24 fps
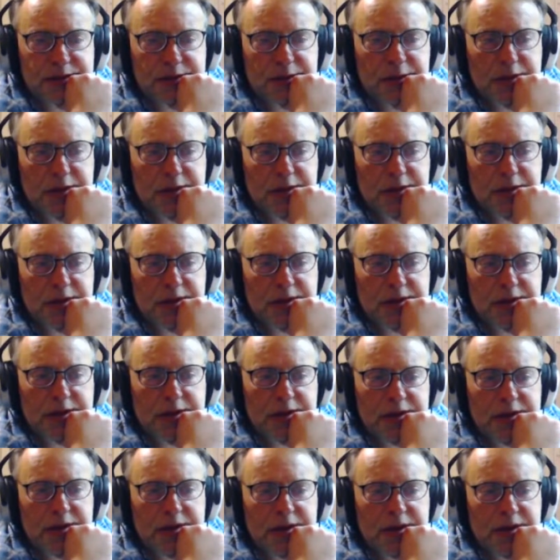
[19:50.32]
No,
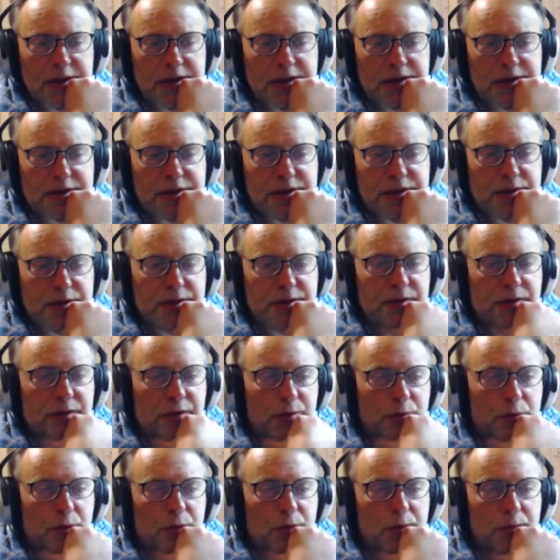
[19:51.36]
I'd like to do a
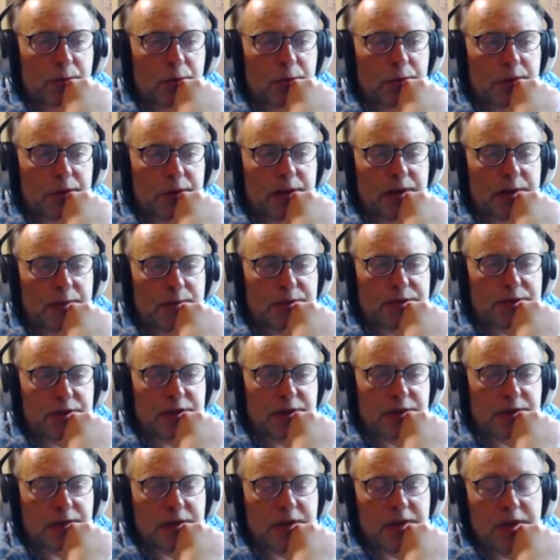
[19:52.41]
few more board
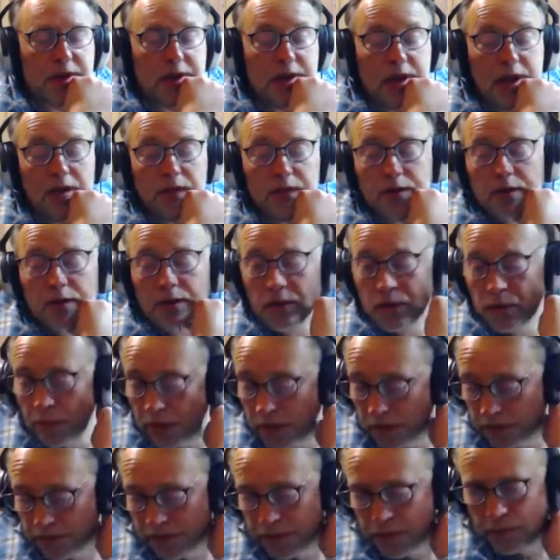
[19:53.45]
games. I've
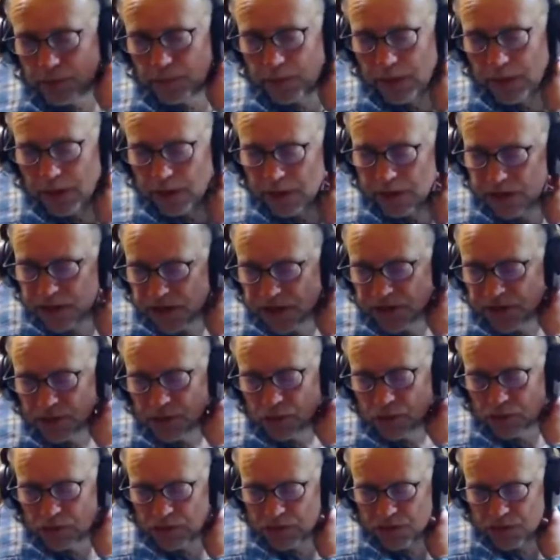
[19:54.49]
got quite a few American
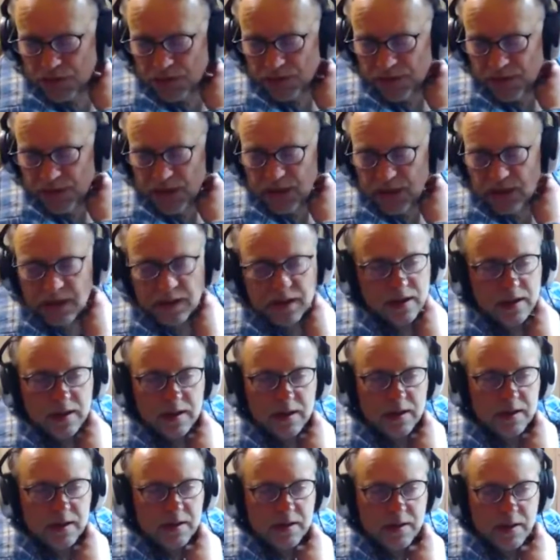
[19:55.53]
Civil War stuff that
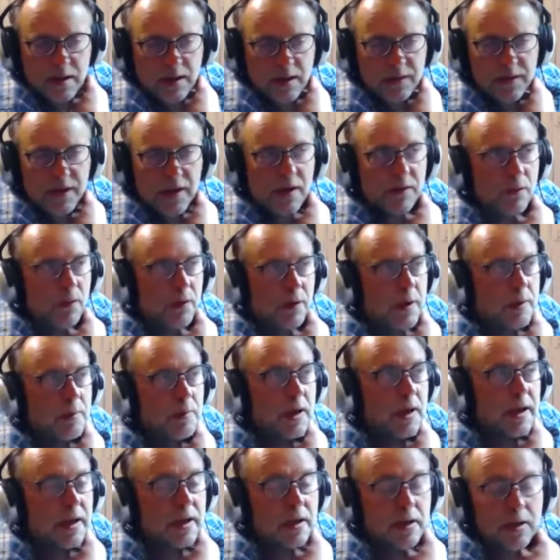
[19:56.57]
I think I've
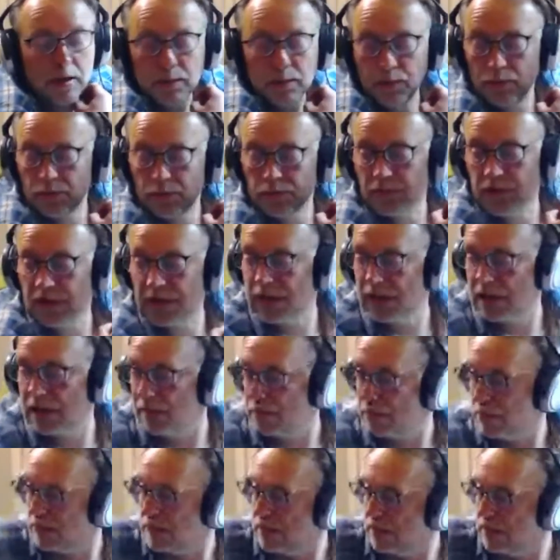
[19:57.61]
only played a couple really,